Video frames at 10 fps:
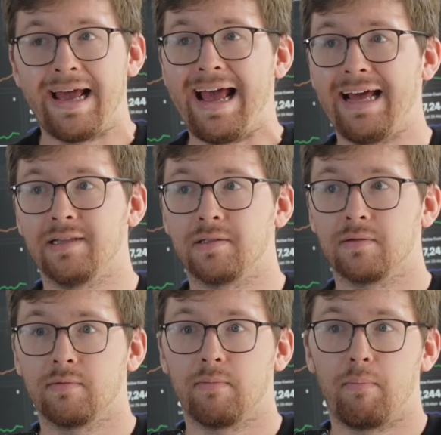And
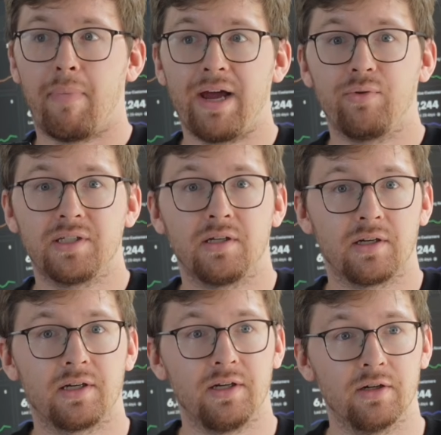my reasoning
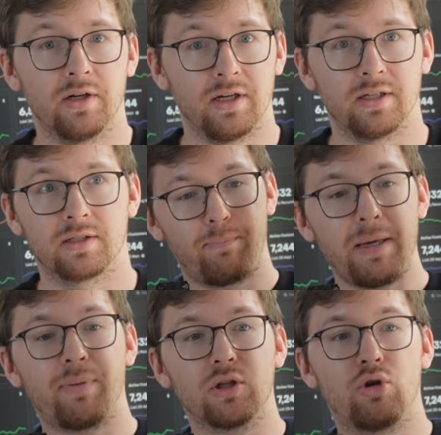here is
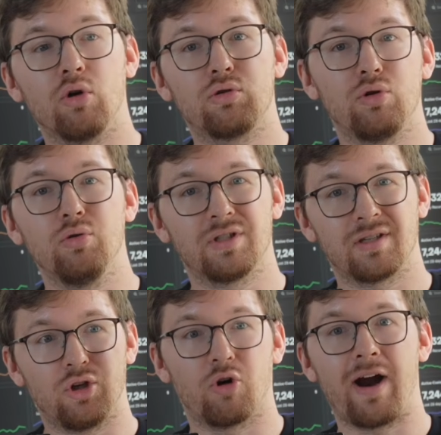people don't use
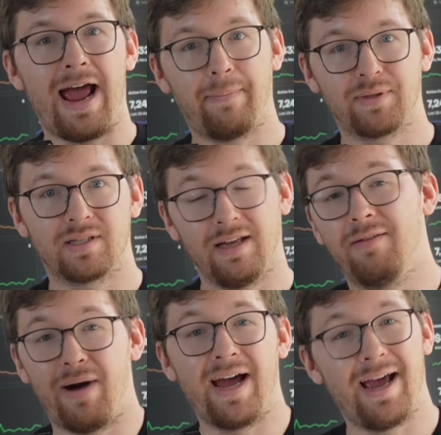your apps,
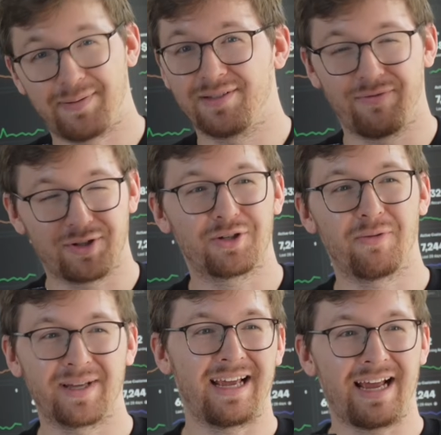my apps for sure,
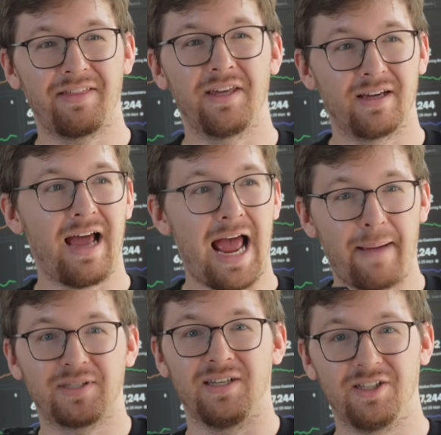but I think
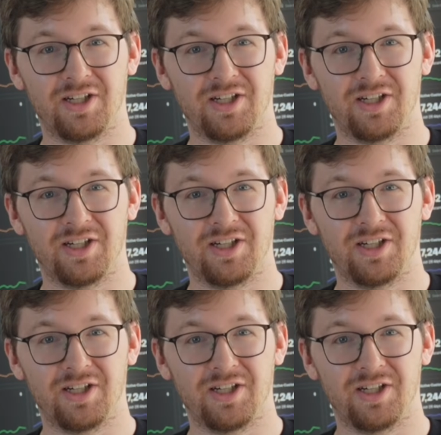apps in